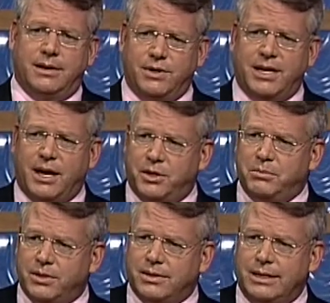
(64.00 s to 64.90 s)
of
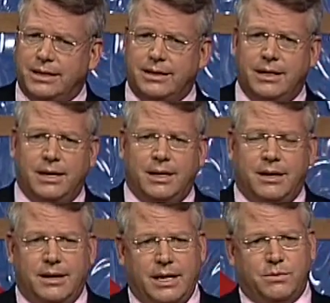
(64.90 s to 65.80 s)
accountability,
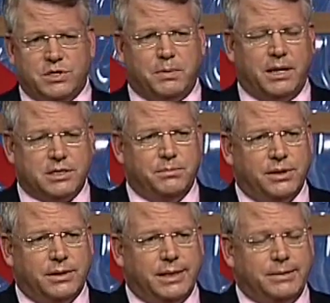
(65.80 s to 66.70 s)
and
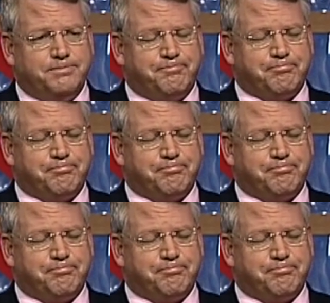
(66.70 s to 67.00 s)
responsibility.